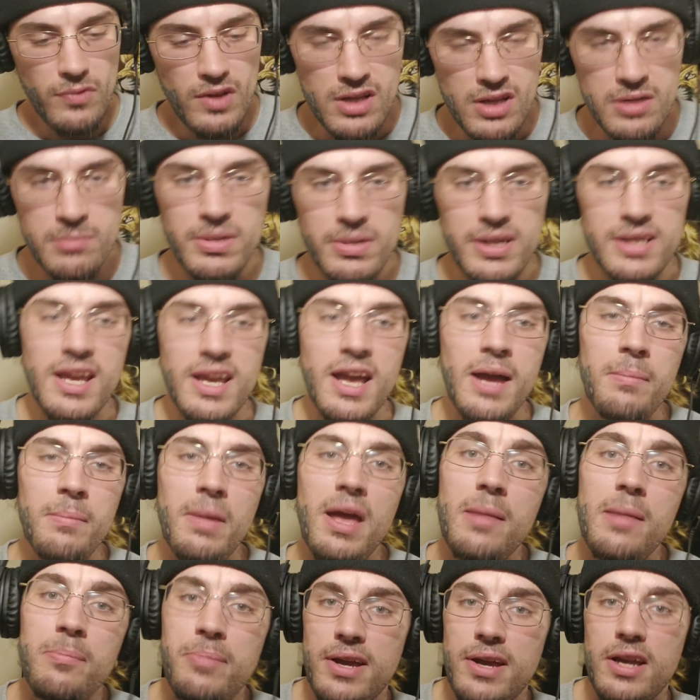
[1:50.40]
But yeah,
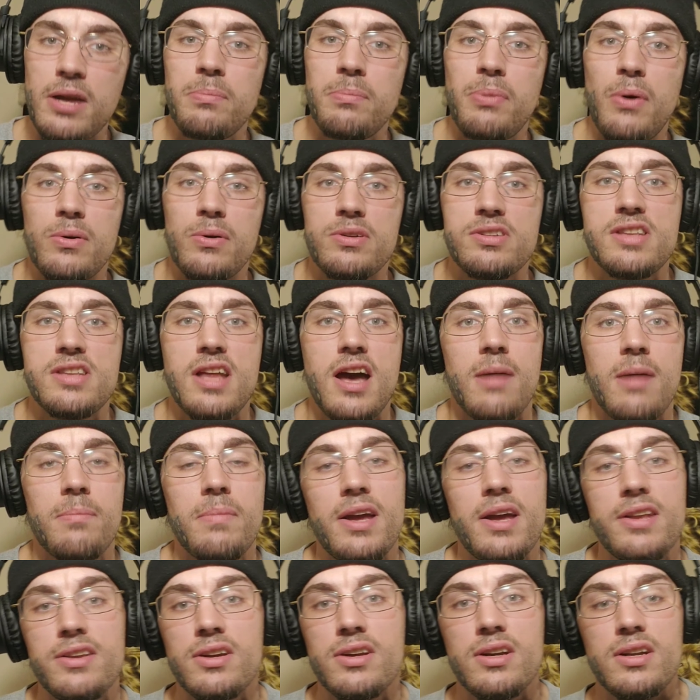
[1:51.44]
man, pick and poke style,
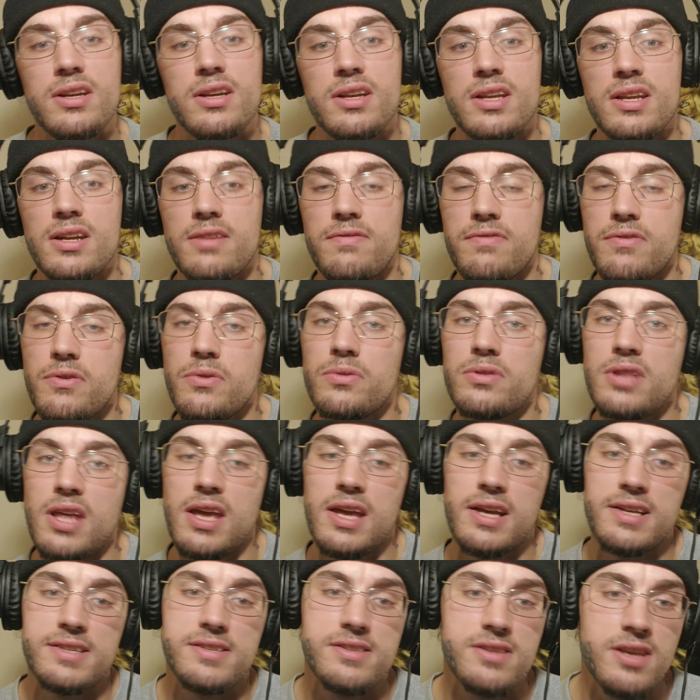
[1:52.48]
man. You're going to need a few
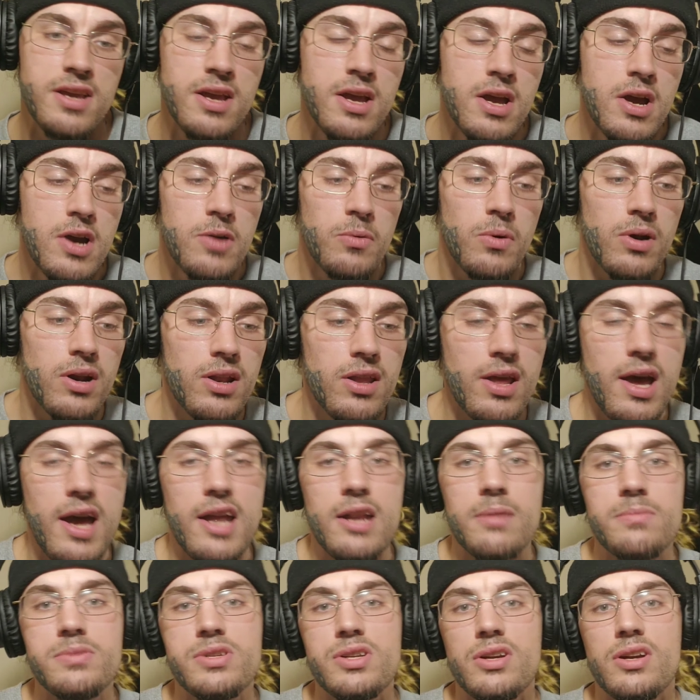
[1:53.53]
things. One of the
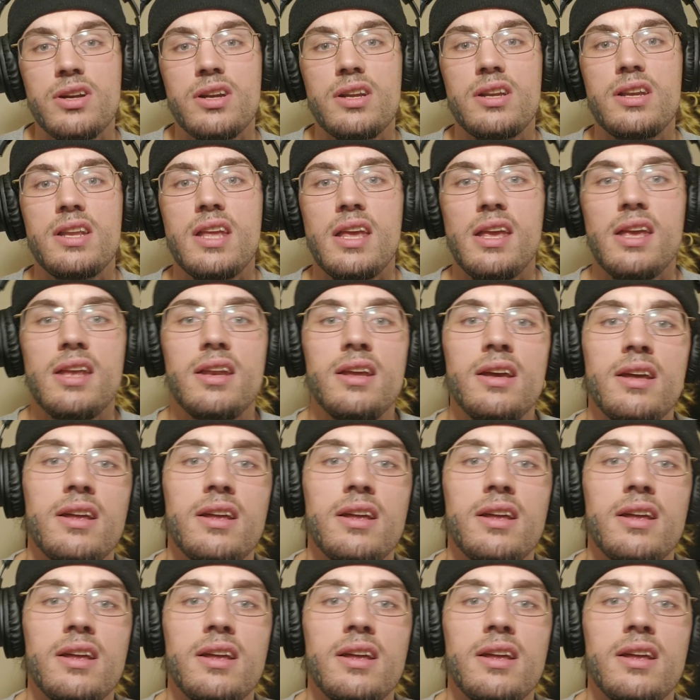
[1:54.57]
items you're going to need,